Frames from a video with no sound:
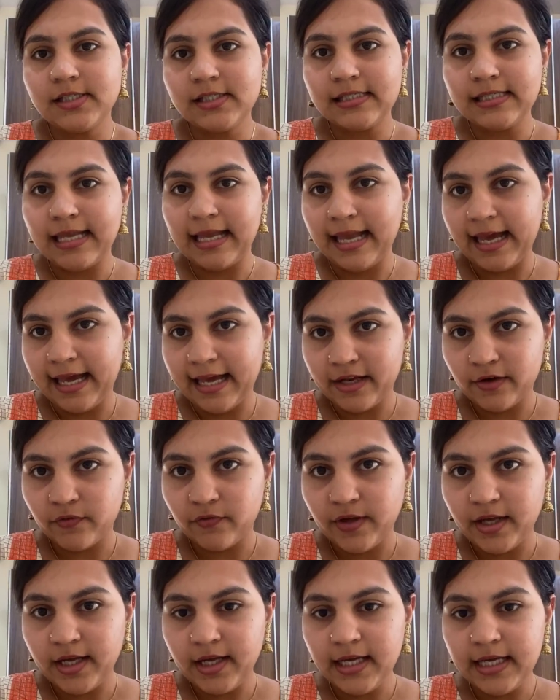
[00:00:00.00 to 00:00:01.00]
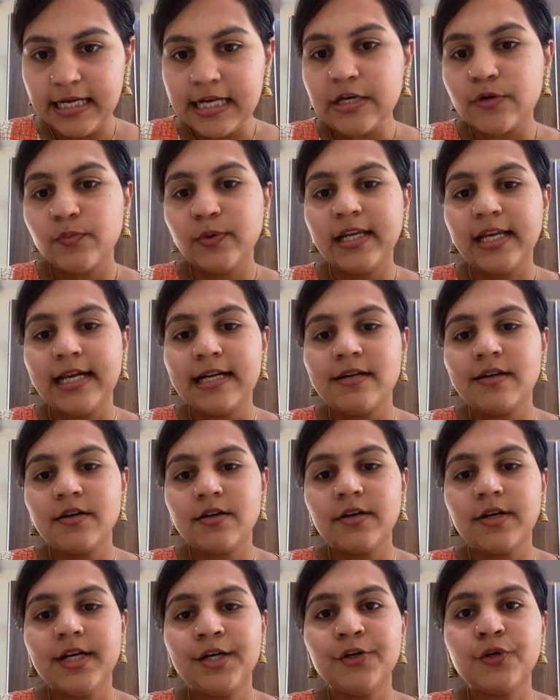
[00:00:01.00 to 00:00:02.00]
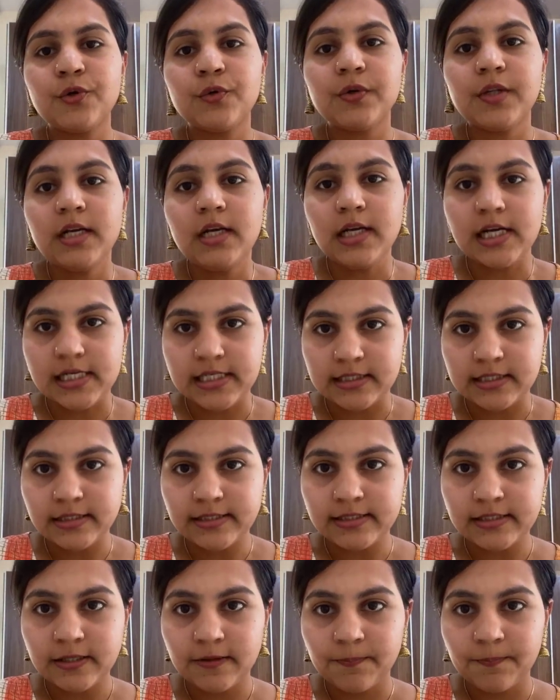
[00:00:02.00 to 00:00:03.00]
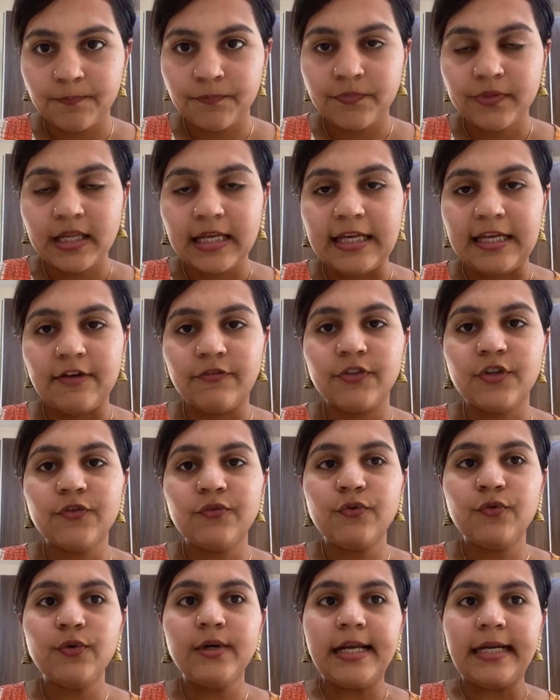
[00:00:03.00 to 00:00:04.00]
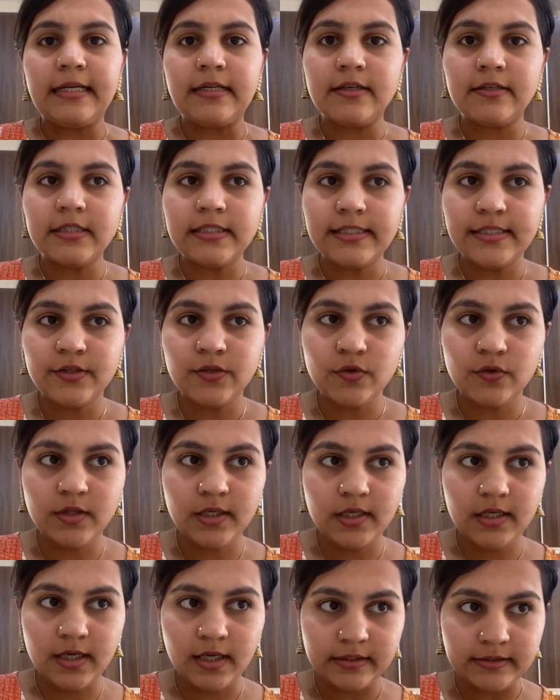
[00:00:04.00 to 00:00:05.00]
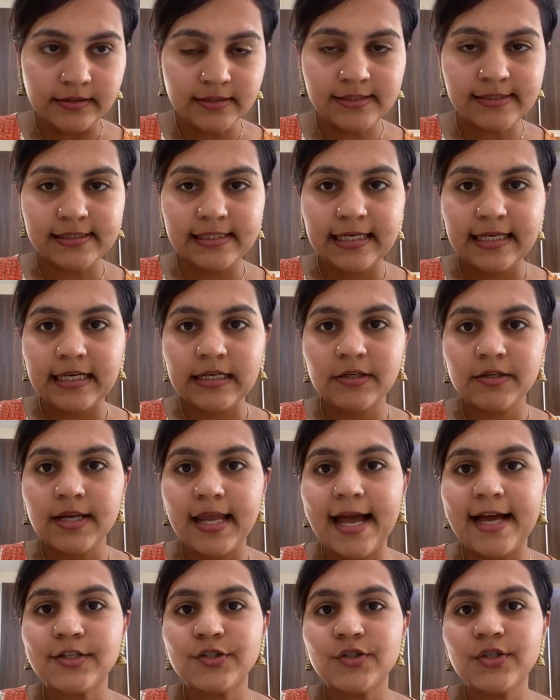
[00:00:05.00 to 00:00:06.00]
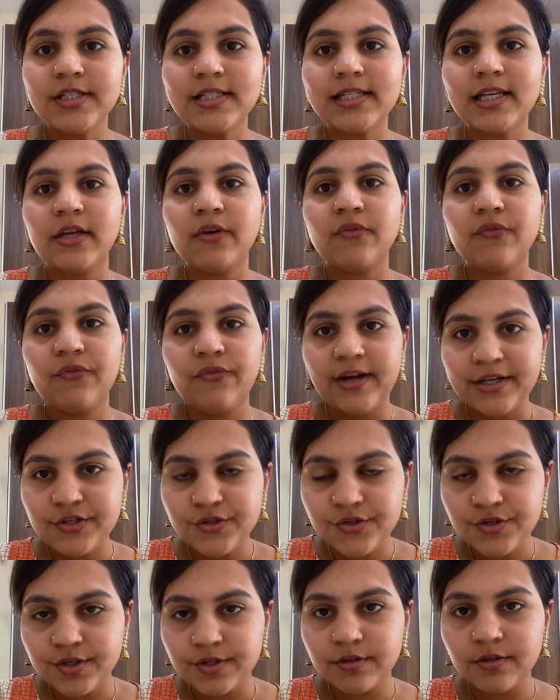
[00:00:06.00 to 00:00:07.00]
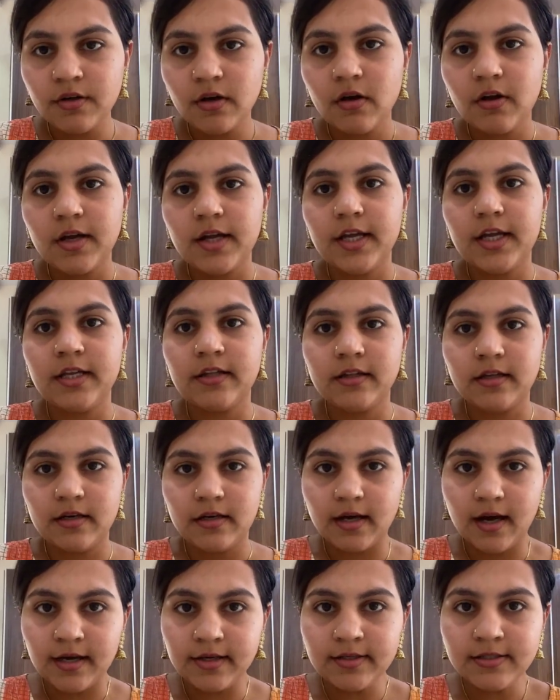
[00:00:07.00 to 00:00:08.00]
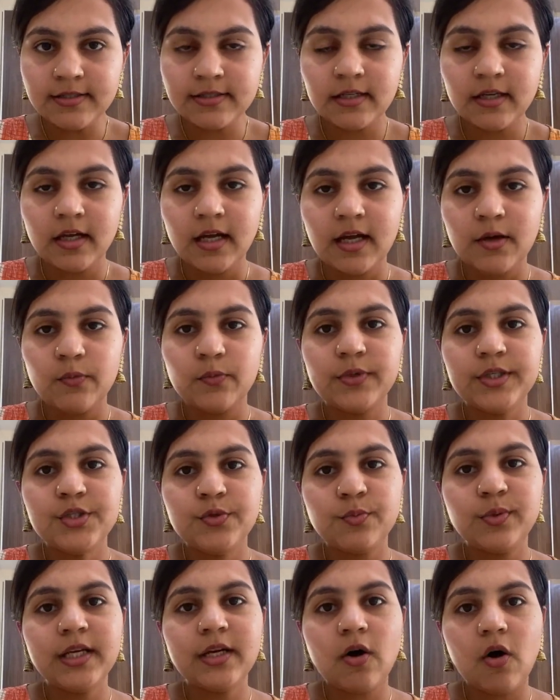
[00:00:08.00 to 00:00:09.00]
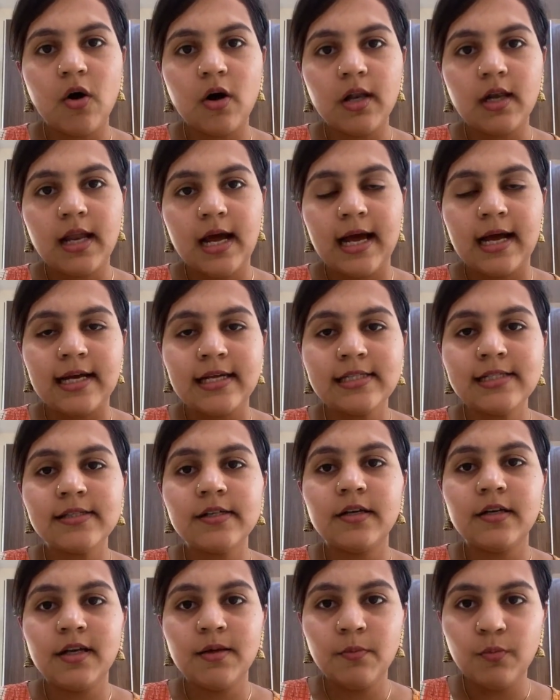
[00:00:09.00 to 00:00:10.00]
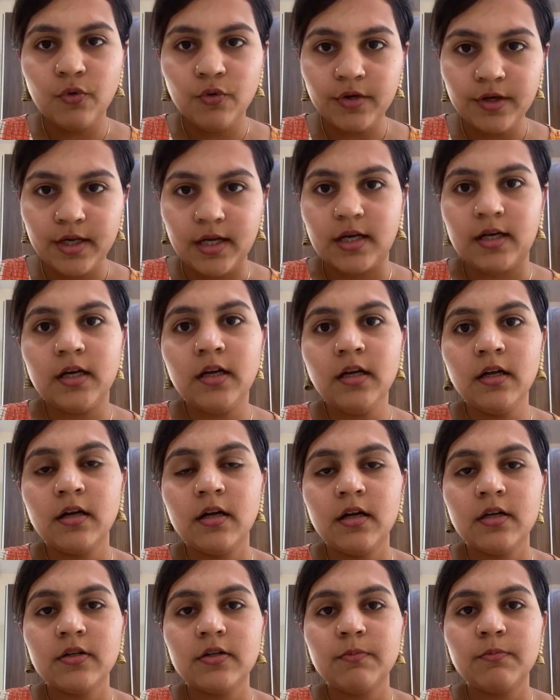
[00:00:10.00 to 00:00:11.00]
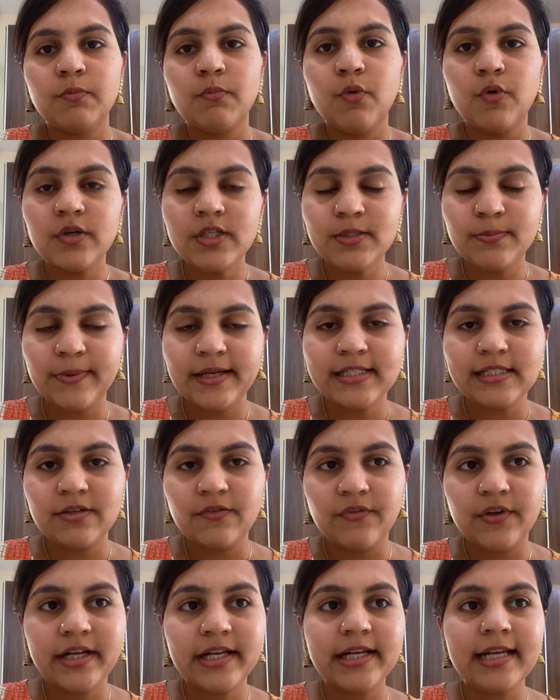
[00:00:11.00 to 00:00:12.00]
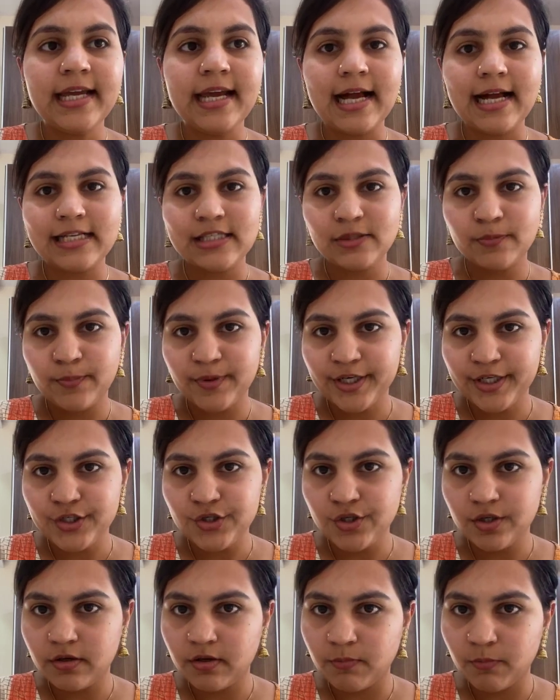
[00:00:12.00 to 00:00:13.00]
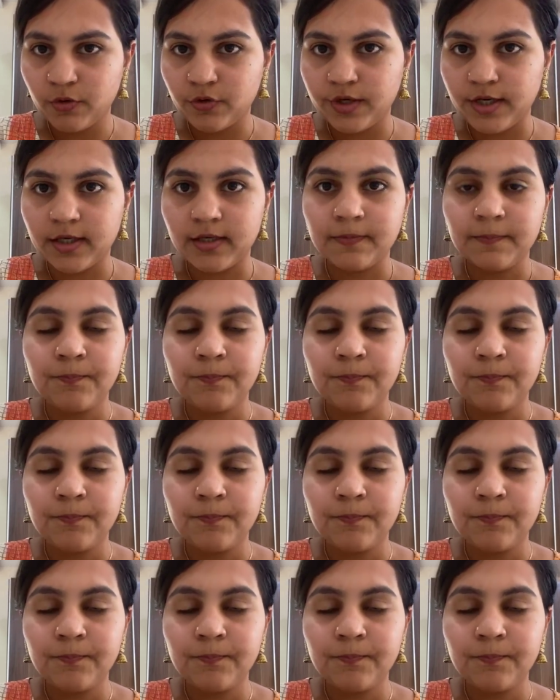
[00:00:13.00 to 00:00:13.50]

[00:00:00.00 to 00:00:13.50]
the airway, it will enter into the lungs. If the food enters into the lungs, it catches infection in the lungs, which we call as pneumonia, more specifically aspiration pneumonia.